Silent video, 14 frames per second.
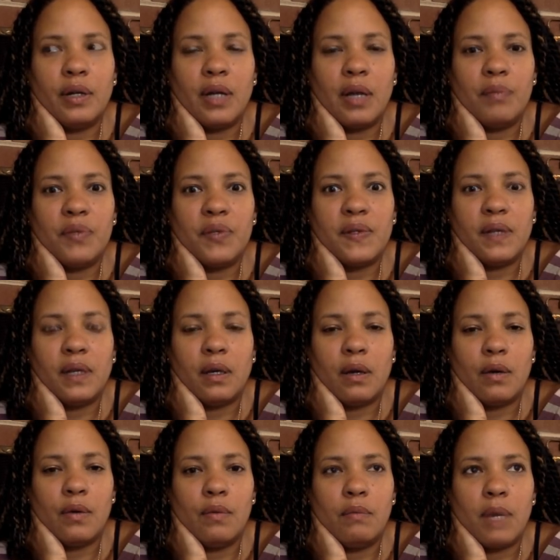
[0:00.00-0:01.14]
And I'm just like,
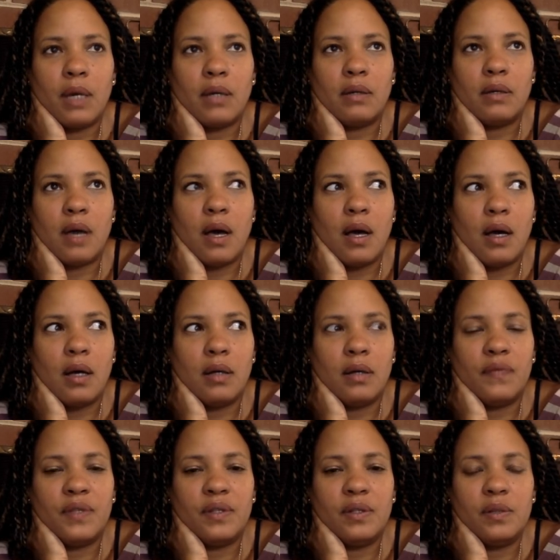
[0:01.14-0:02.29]
oh my God, if
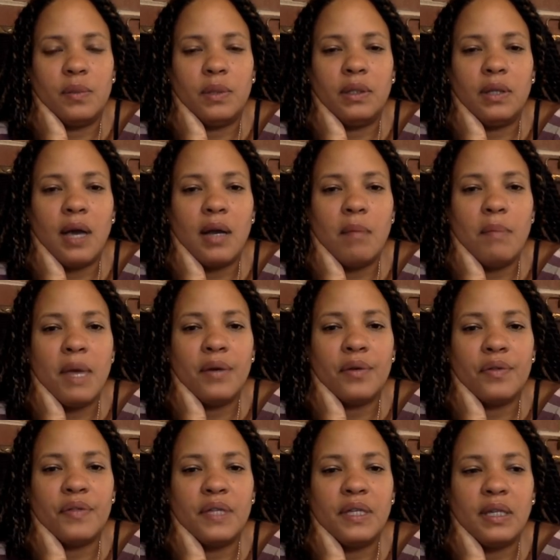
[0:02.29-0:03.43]
this is what a lot of men are
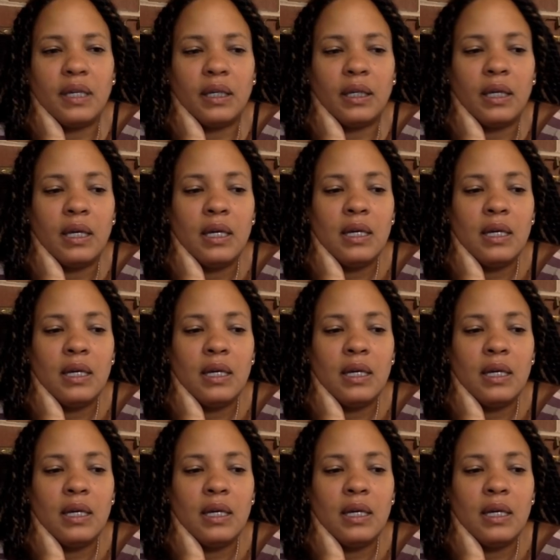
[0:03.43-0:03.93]
thinking,